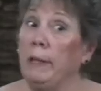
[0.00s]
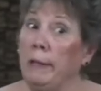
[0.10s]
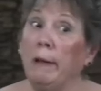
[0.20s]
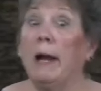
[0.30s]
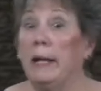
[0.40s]

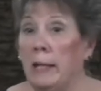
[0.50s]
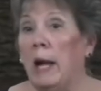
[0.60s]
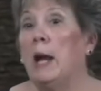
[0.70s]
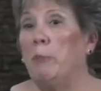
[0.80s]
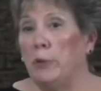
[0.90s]
Me,
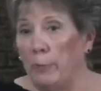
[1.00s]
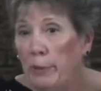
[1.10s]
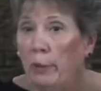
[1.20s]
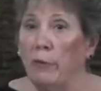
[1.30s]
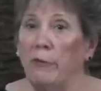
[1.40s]
I put the
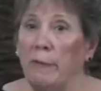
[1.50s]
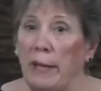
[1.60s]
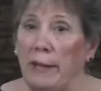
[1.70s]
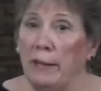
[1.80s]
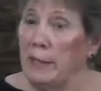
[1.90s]
pillow over
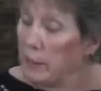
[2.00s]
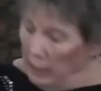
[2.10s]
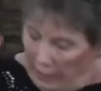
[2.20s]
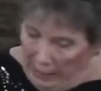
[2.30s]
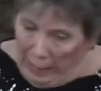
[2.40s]
my head and I
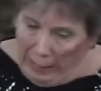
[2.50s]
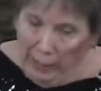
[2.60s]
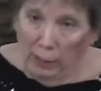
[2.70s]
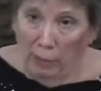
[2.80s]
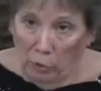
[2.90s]
say, get out
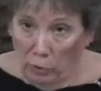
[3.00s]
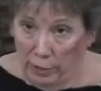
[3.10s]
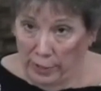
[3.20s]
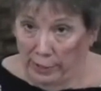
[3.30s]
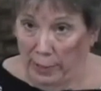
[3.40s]
of here. I'm
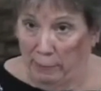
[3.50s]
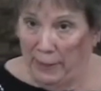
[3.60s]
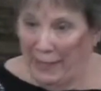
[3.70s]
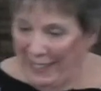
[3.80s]
going to sleep.